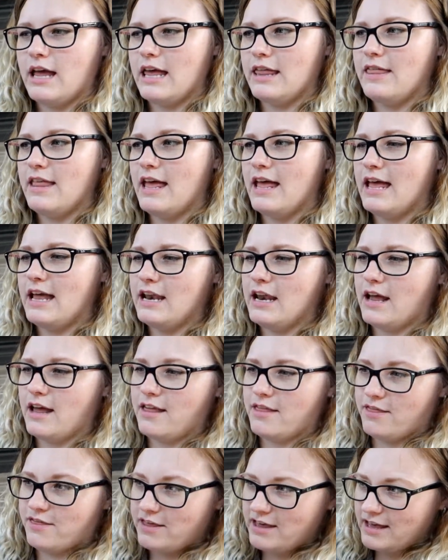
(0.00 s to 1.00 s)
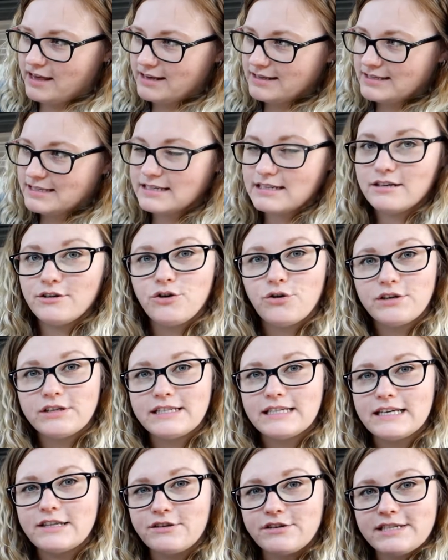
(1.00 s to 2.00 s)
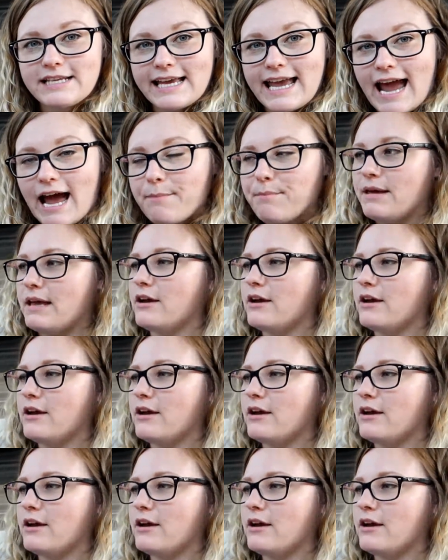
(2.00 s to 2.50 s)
And then this, you can see there's a gap